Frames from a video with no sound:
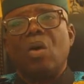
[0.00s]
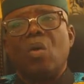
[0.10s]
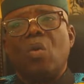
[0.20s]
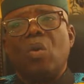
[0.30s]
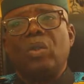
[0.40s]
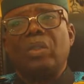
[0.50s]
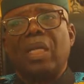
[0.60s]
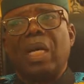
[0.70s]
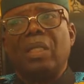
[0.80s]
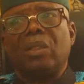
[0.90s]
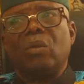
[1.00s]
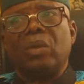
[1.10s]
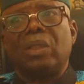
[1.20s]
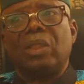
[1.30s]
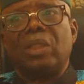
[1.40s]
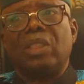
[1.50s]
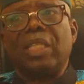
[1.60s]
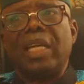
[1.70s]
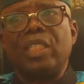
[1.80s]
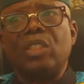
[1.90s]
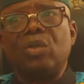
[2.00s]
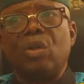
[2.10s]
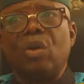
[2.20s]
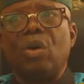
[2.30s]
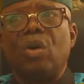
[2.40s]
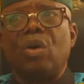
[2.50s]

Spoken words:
was signed to law